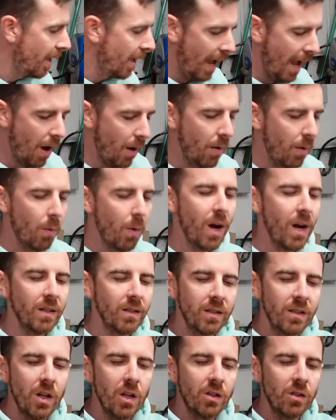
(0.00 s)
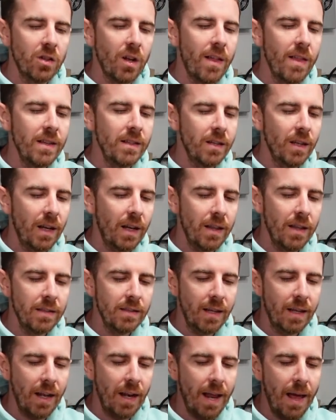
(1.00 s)
How it works, it looks like there's
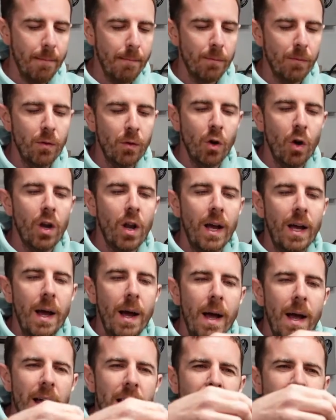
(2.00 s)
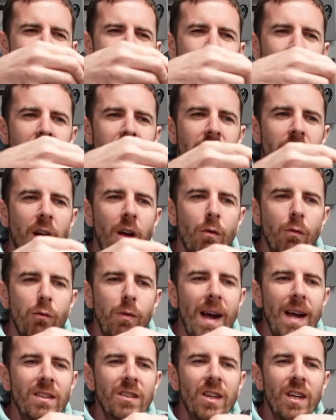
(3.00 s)
a clamp. You've got like it's like a
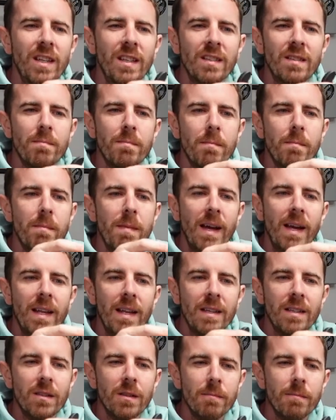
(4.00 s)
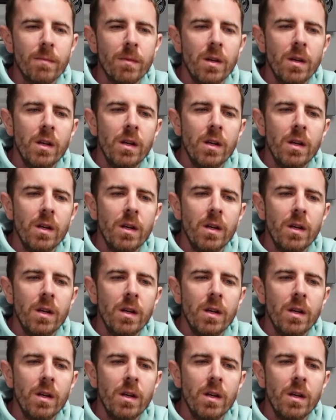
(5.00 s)
ratcheting mechanism.